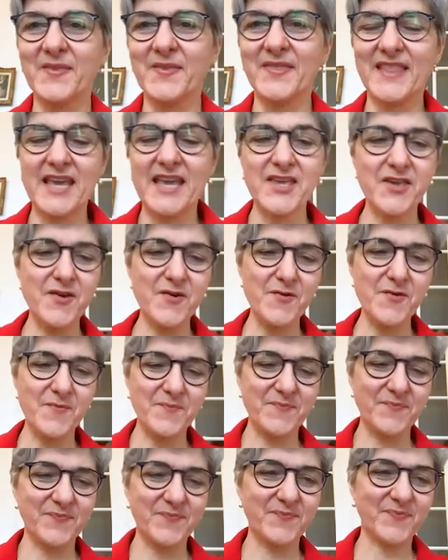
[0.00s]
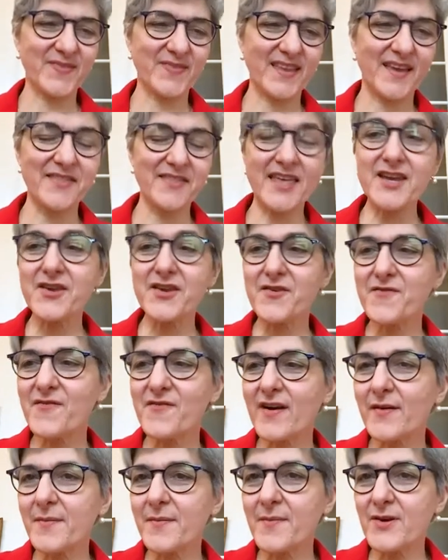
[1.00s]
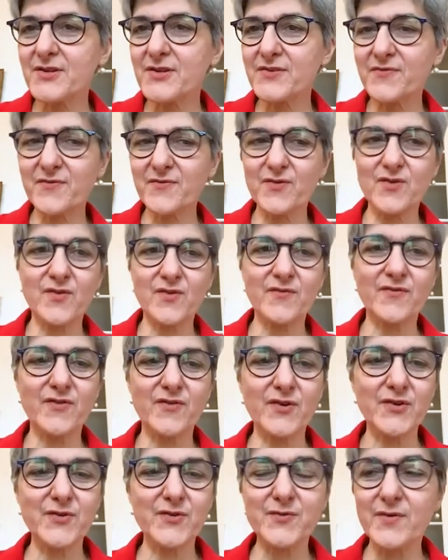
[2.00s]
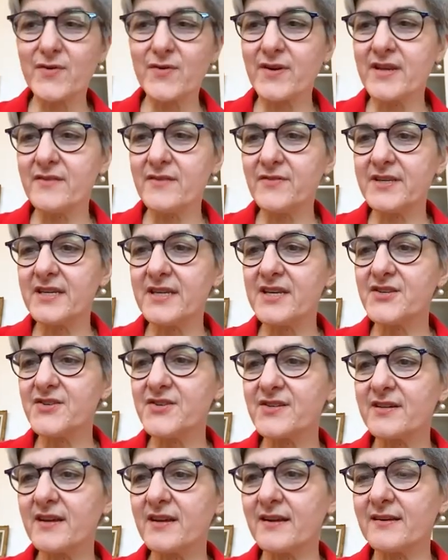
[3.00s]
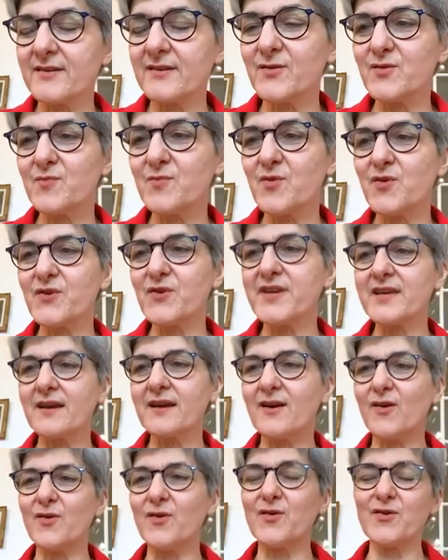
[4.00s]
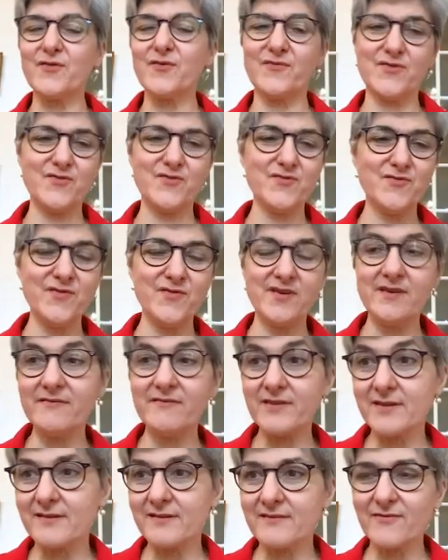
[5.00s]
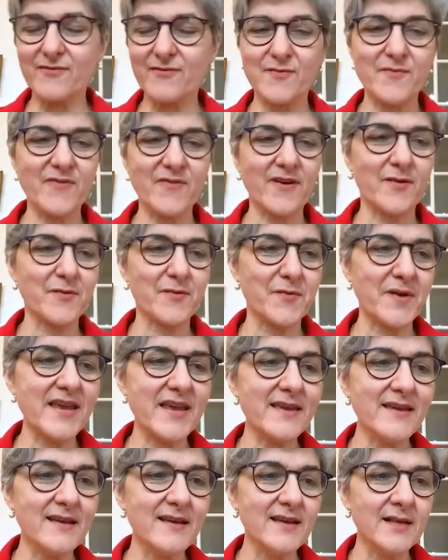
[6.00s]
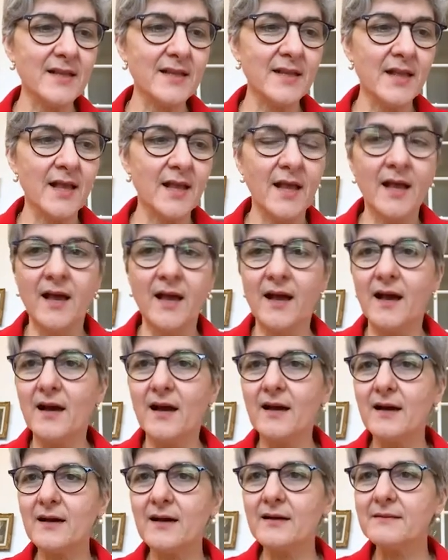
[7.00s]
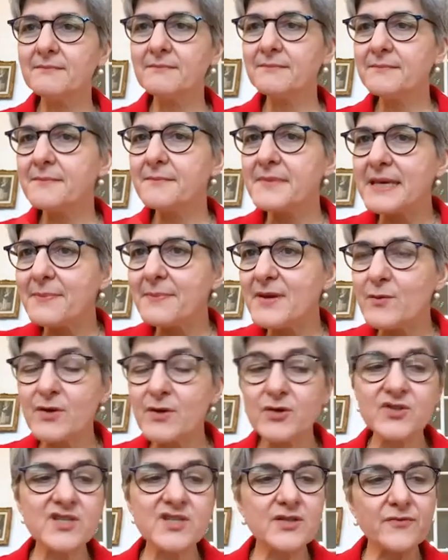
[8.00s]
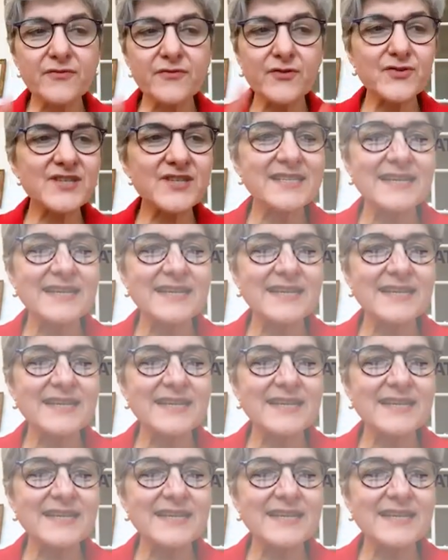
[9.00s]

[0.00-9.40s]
Thank you. Thank you very much for your invitation, and good morning all of you, even from far away. Maybe we could see the first